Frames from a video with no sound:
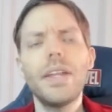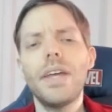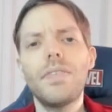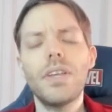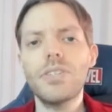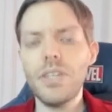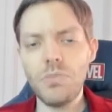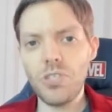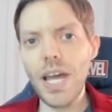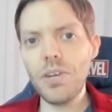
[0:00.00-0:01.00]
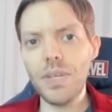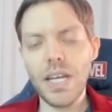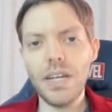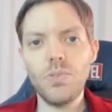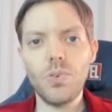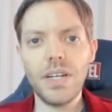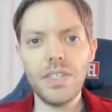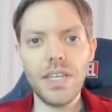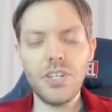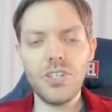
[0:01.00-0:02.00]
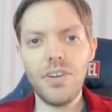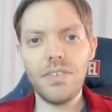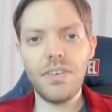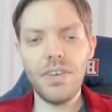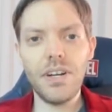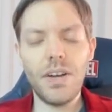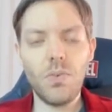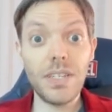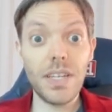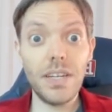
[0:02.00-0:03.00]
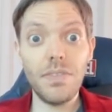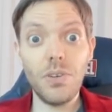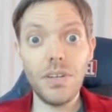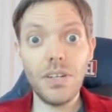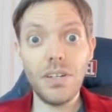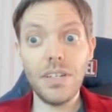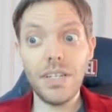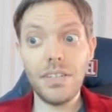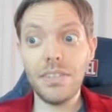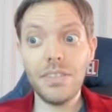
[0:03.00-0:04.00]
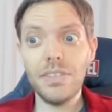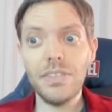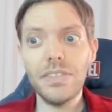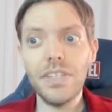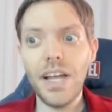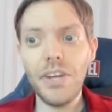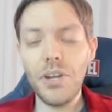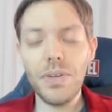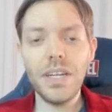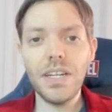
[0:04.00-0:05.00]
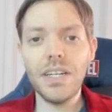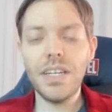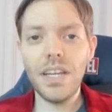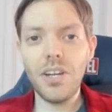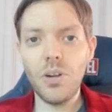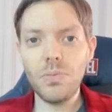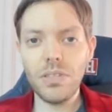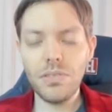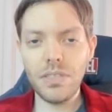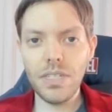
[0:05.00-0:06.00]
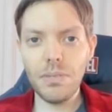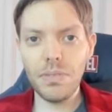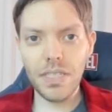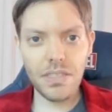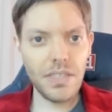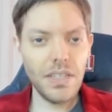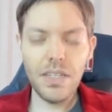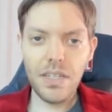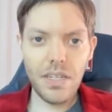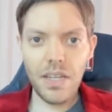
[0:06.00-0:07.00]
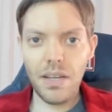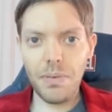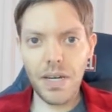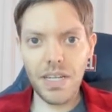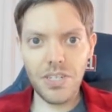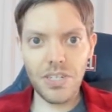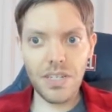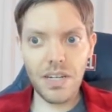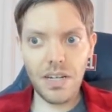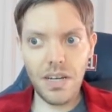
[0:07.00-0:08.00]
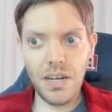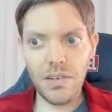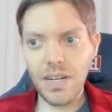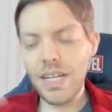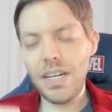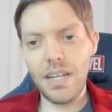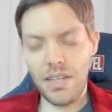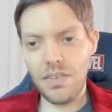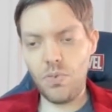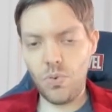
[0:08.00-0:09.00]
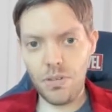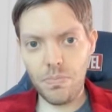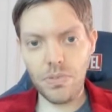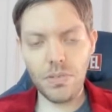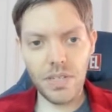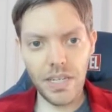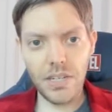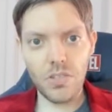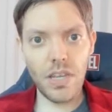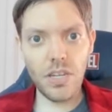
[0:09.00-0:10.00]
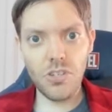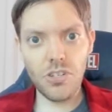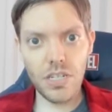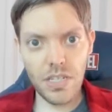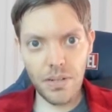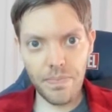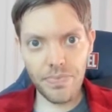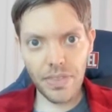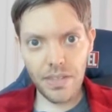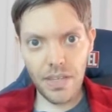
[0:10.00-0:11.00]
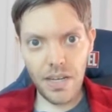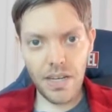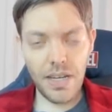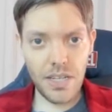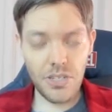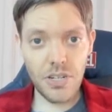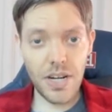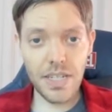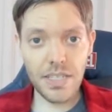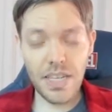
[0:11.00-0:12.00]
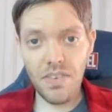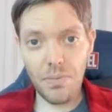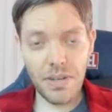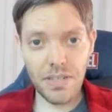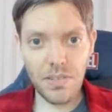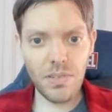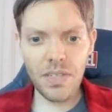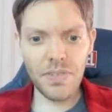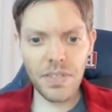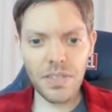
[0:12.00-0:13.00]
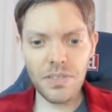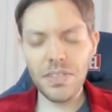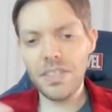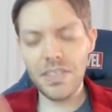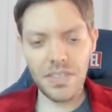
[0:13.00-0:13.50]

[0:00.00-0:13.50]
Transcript: If there's some shadowy kind of organization, you have to figure out what's kind of going on. And I know he needed to get home to his siblings, but it's just like all right. And then of course Midoriya gets injured uh, trying to save him, and he's like, "What the fuck's going on?"